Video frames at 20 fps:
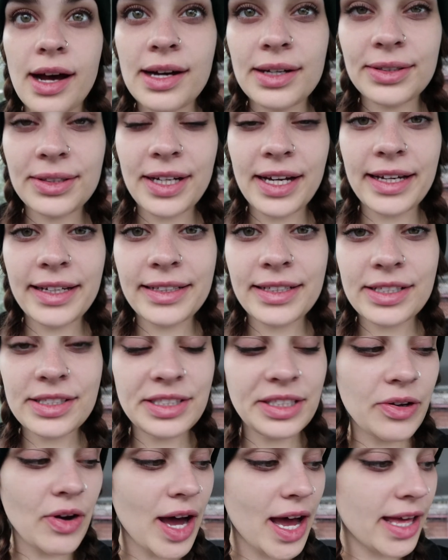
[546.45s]
Alright,
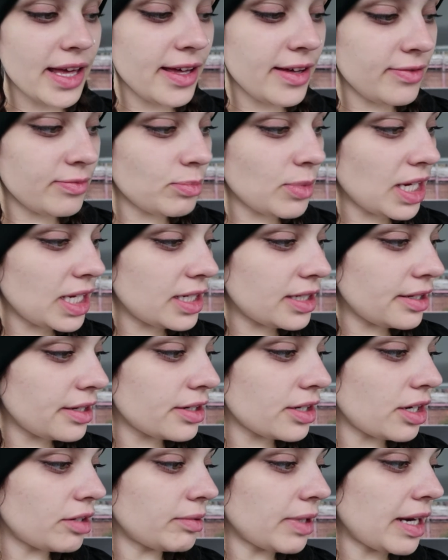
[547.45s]
so I have made
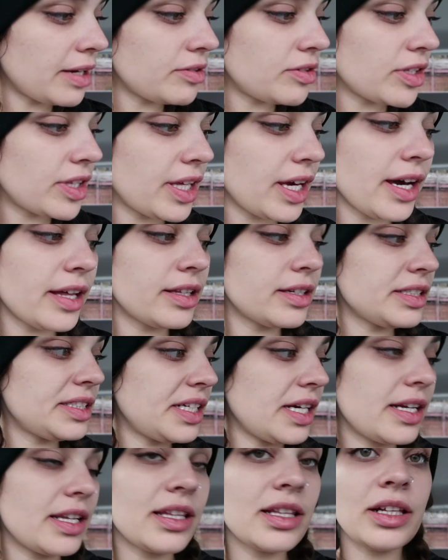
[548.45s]
it around to the other
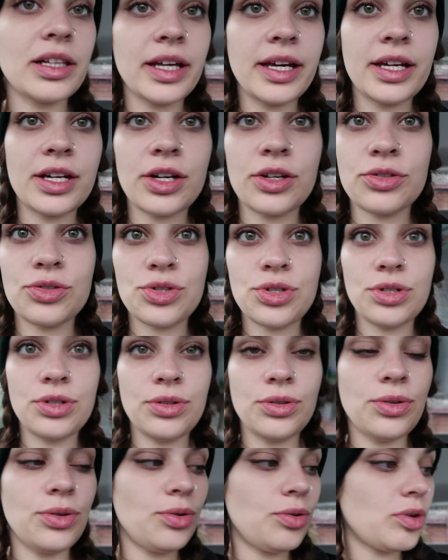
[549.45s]
side of the lake
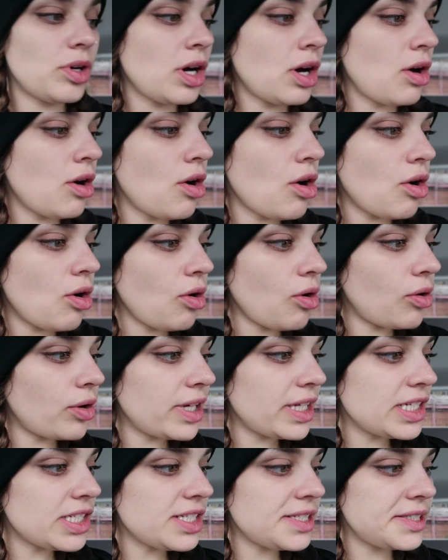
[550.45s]
to
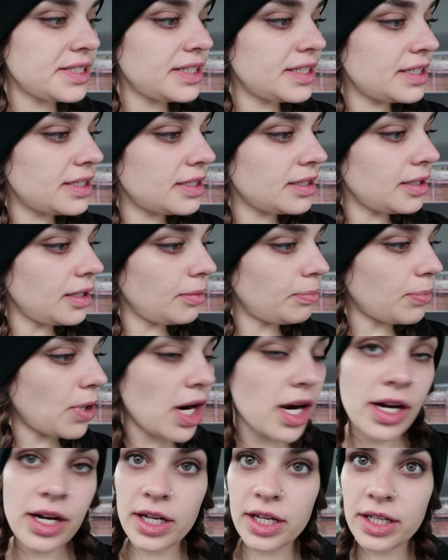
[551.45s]
Oishi
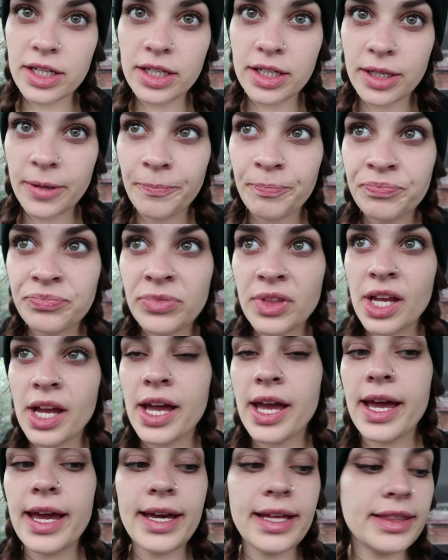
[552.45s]
Park,
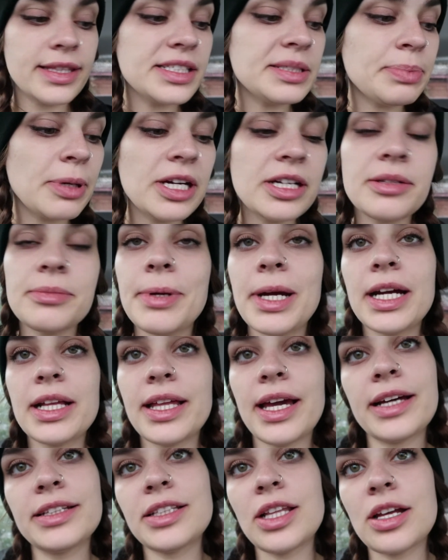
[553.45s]
and this park
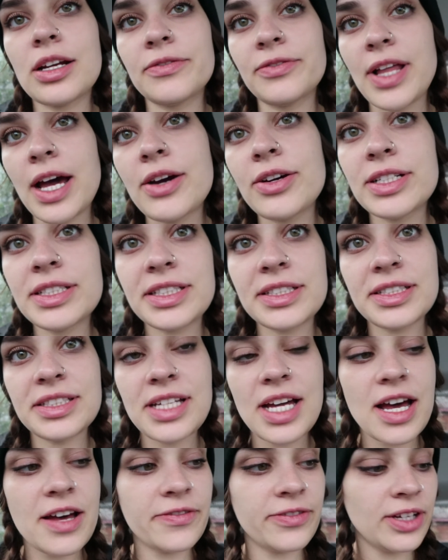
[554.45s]
apparently has a lot of flowers and
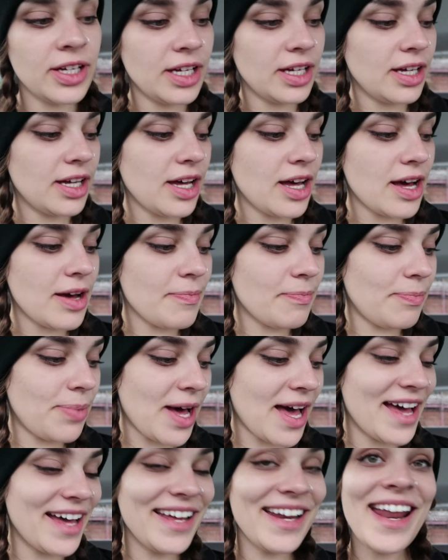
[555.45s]
stuff,
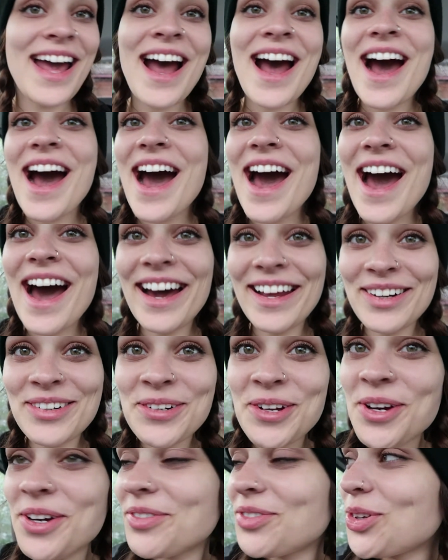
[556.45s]
but I
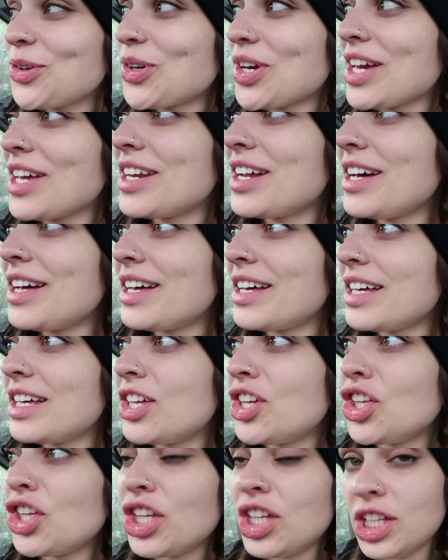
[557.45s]
don't know if you
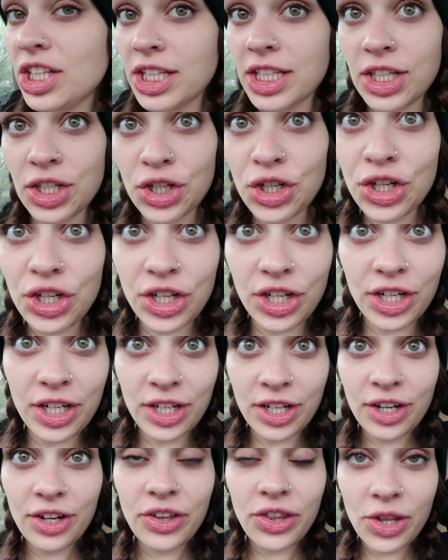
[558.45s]
can
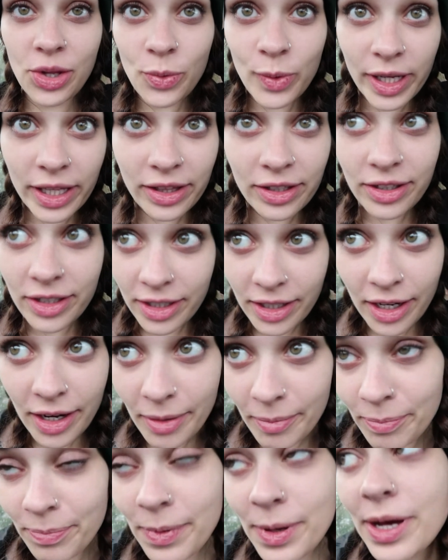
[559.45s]
hear the weather,
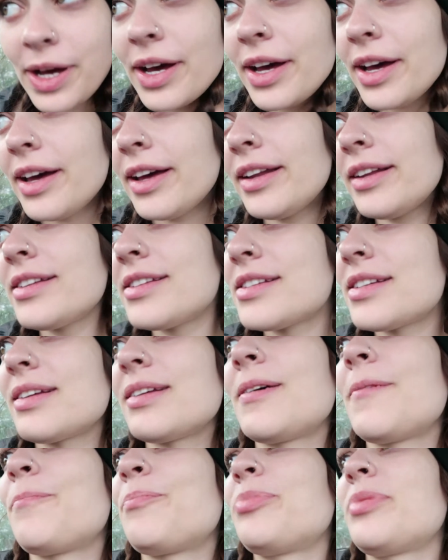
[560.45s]
but